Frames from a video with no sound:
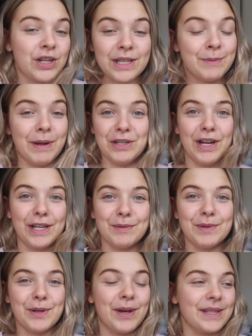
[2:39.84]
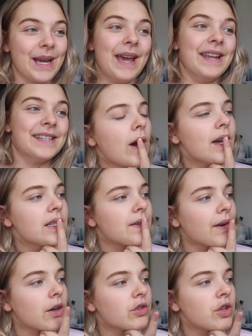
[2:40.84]
just had to mention it because I'm so excited. What else have
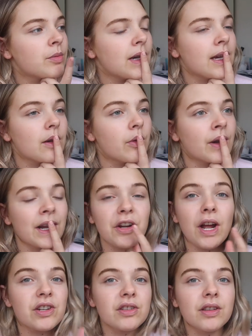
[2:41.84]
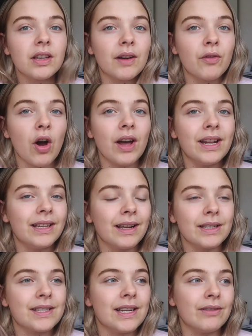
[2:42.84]
I got to update you on? I don't actually think I've got any
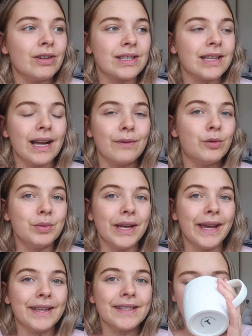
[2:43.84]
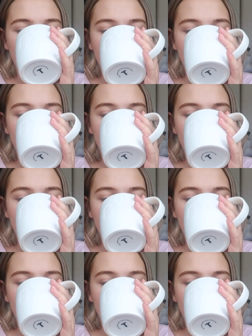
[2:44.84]
like serious life update.